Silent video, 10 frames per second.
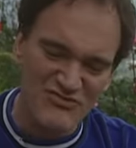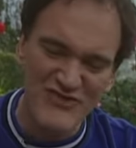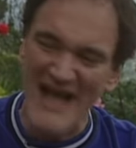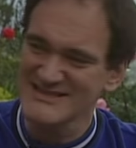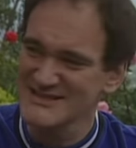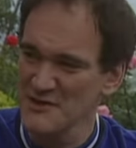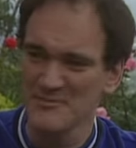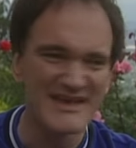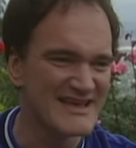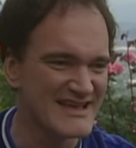That's the
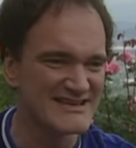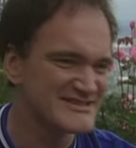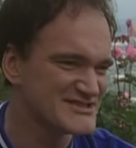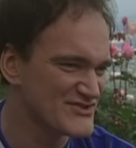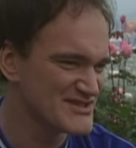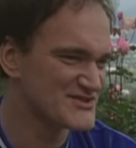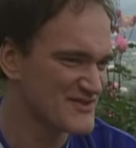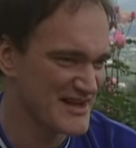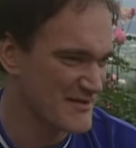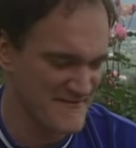big industry
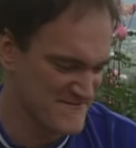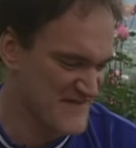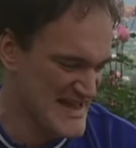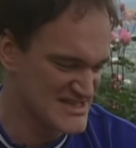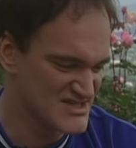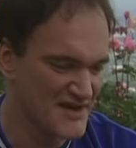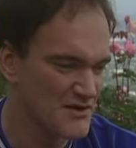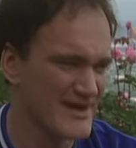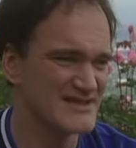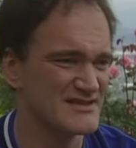screening. Like Faye
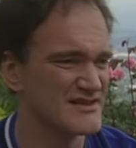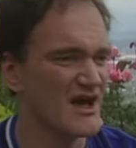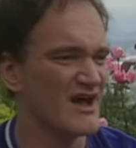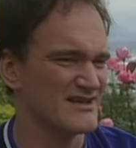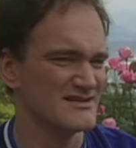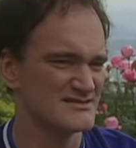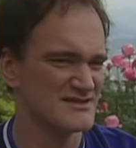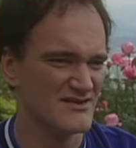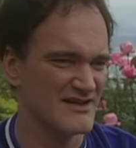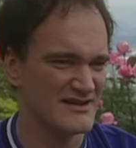Dunaway is in the
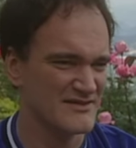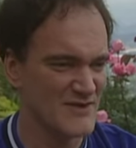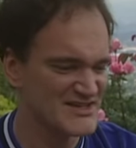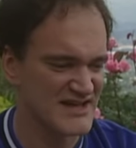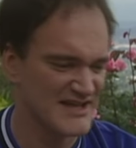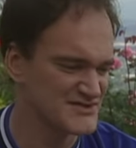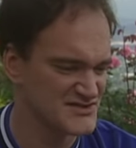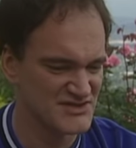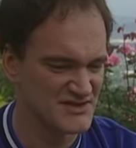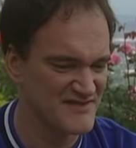audience, all right? In the question and answer
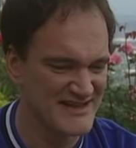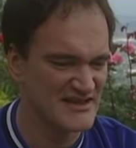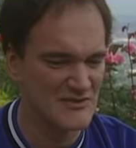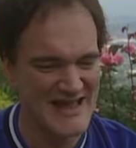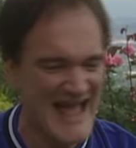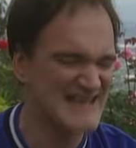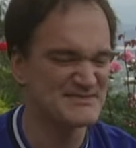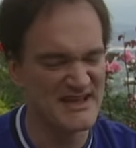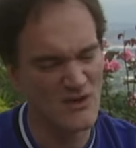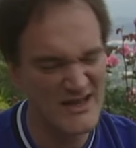session, Faye Dunaway
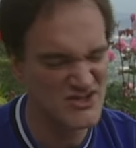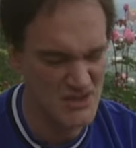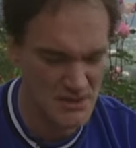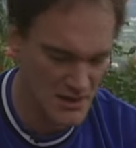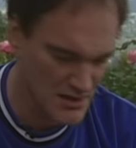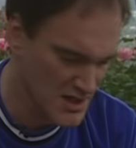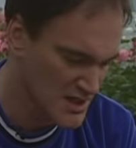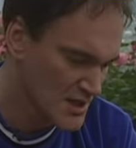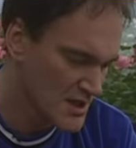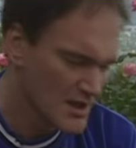asked me a question, all
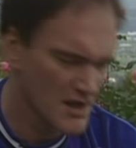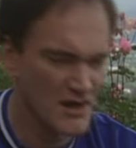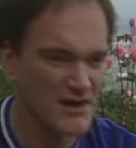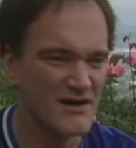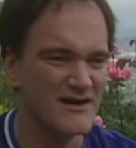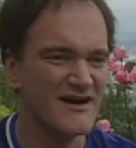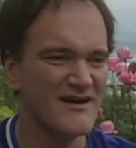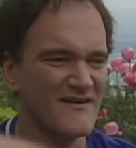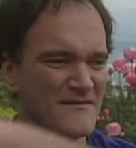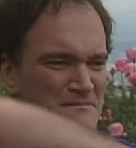
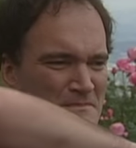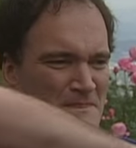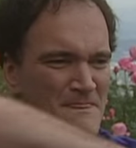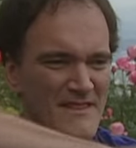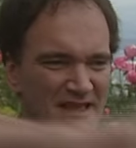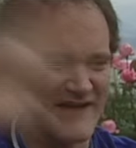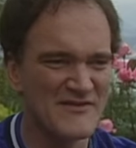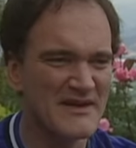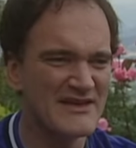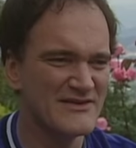right?
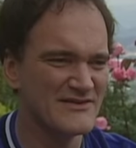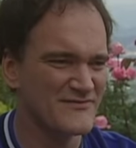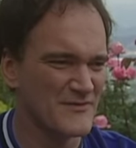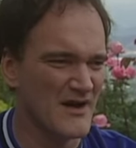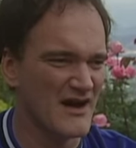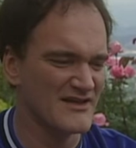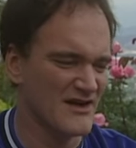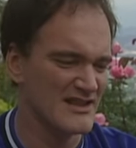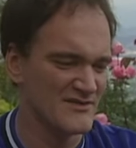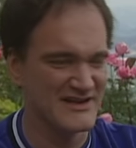Everybody from
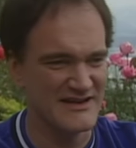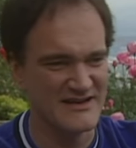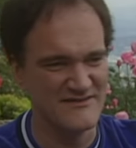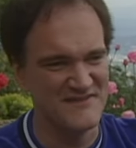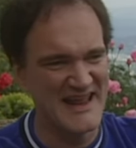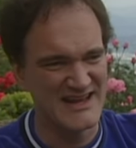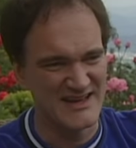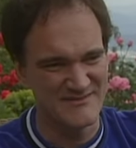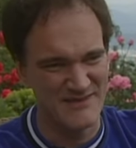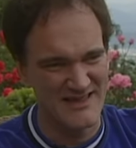Hollywood had
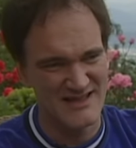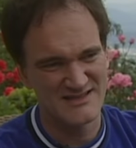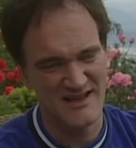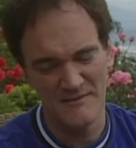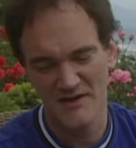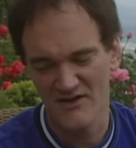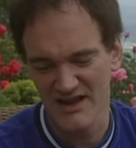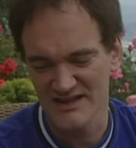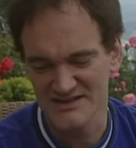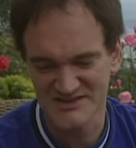invaded by that time, all
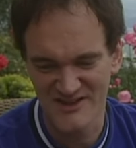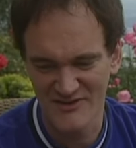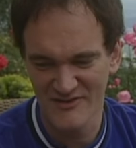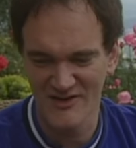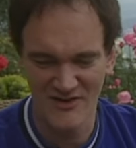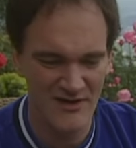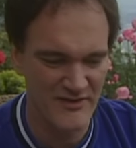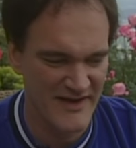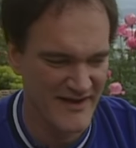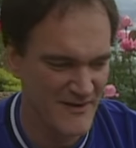right? And so they're
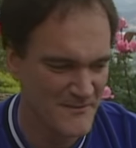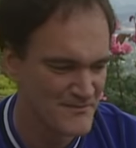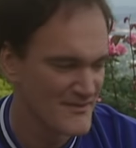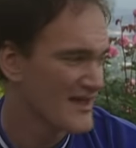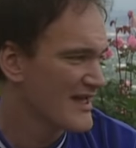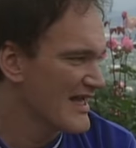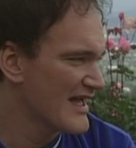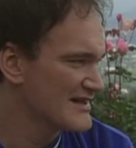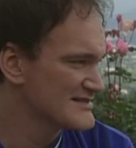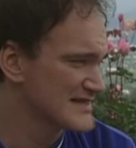all there.
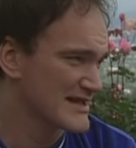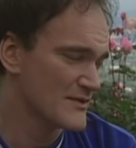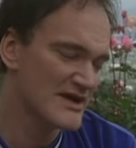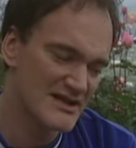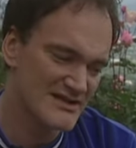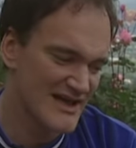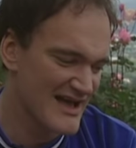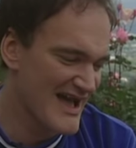And I was like, well,